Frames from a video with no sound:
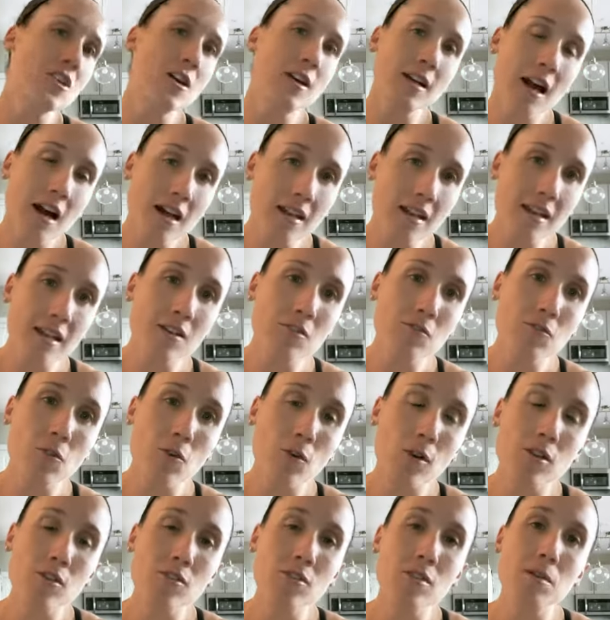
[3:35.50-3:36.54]
cutting it
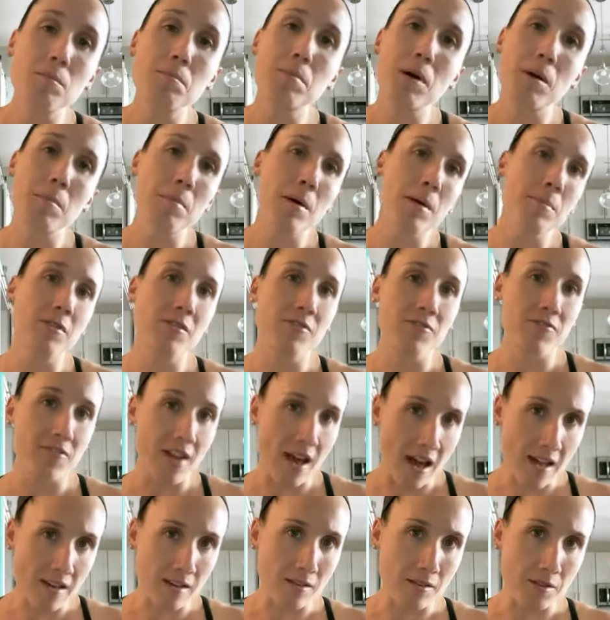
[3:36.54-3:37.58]
for you, then bump up the
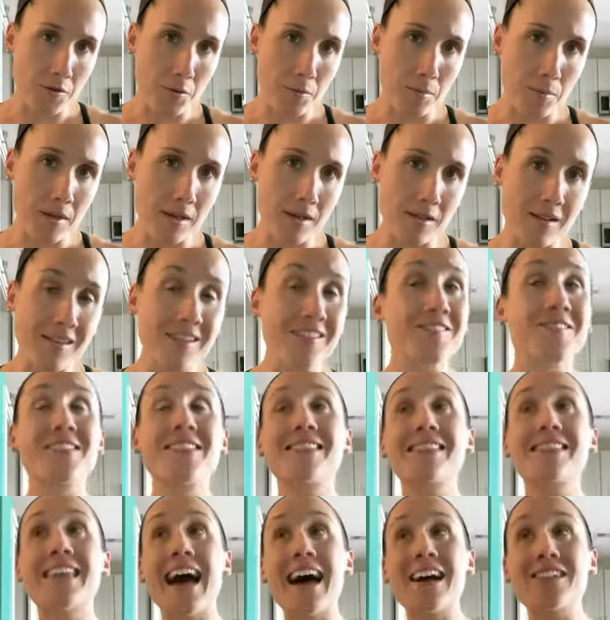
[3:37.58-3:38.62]
fat a little bit. And if
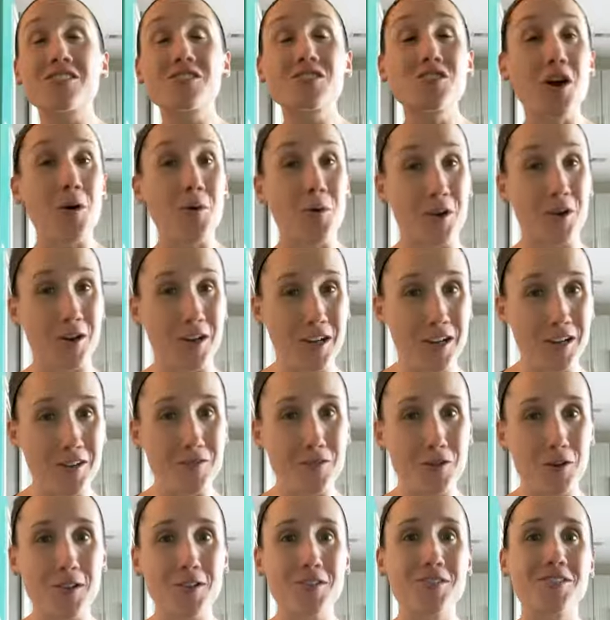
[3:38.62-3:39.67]
that's not working
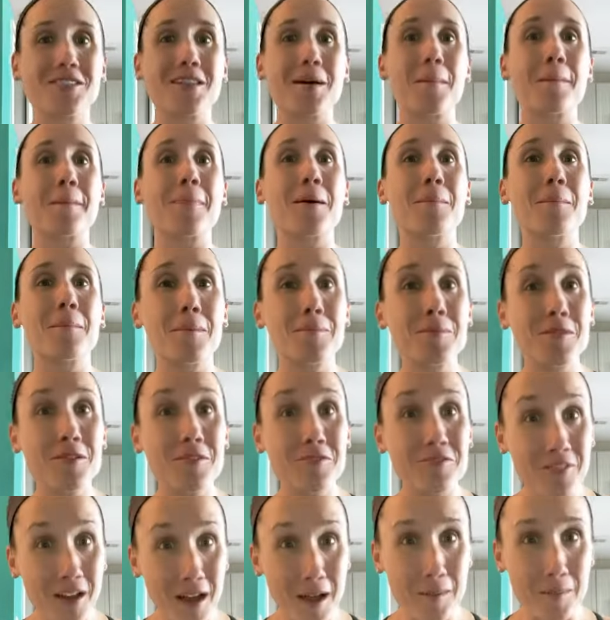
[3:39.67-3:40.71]
for you, then bump up the
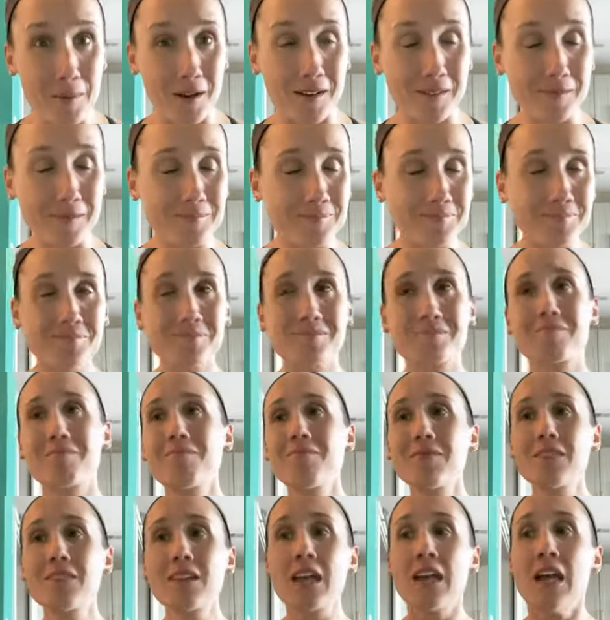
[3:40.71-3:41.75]
fiber.
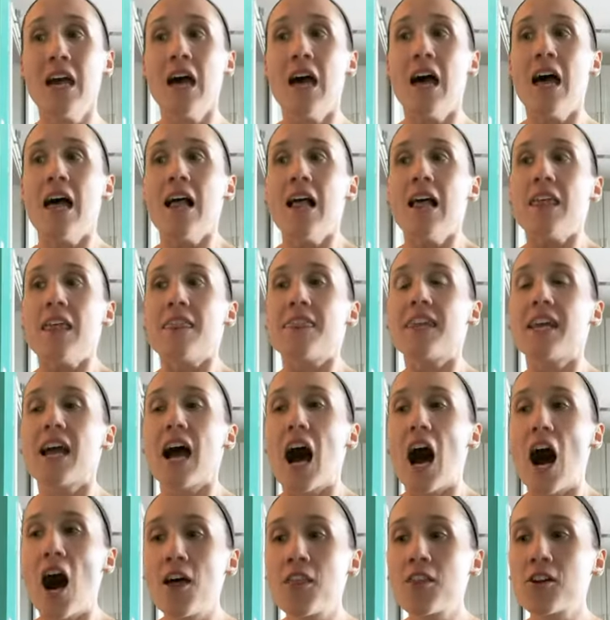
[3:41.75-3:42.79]
The
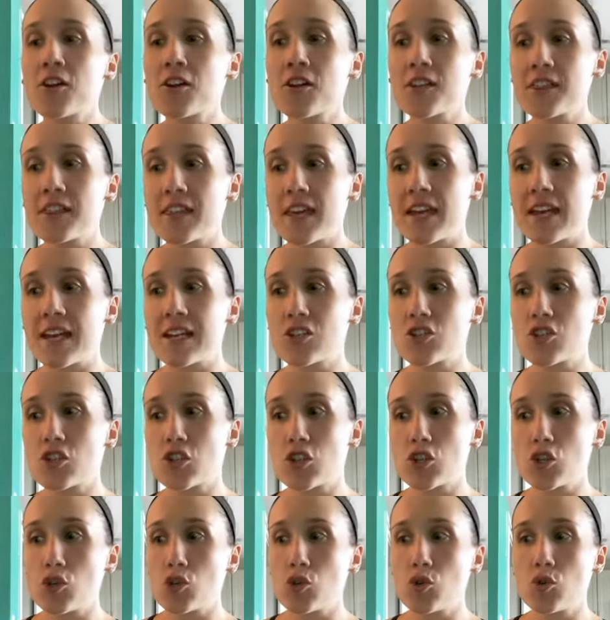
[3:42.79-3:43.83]
other thing
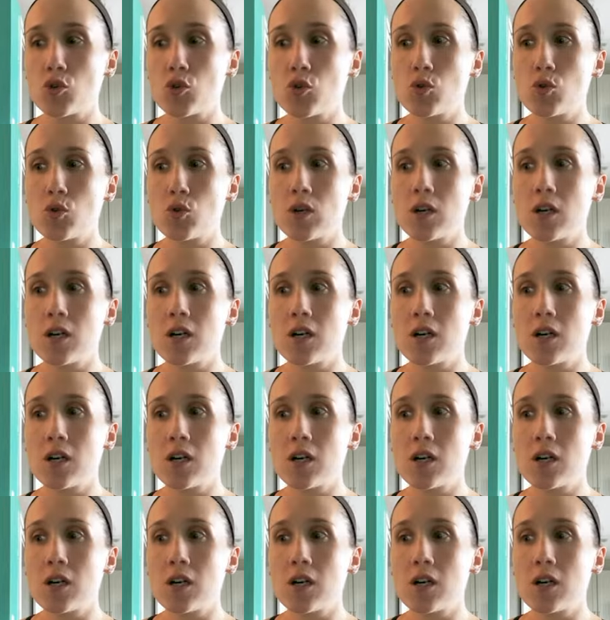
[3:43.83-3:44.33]
to